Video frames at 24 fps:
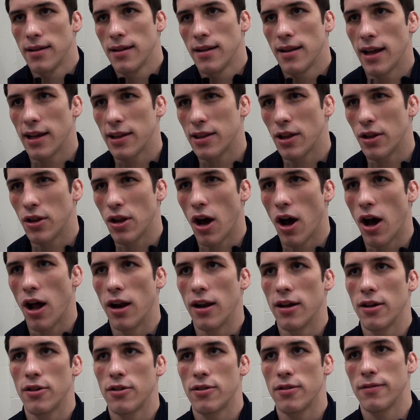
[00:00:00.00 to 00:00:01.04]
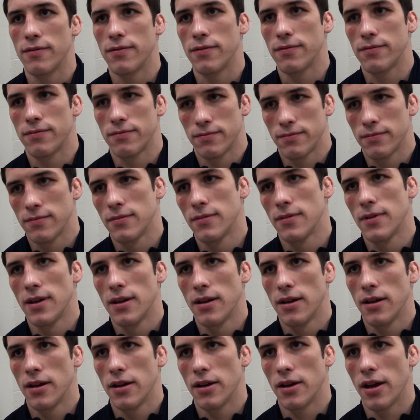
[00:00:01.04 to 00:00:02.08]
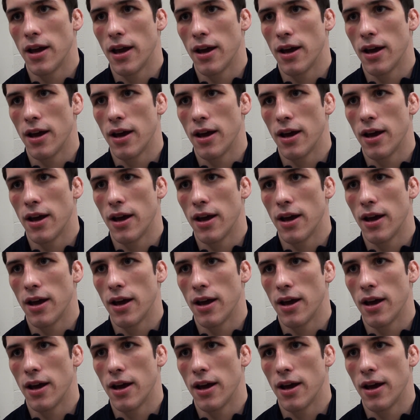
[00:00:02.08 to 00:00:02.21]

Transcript: like the knowledge of you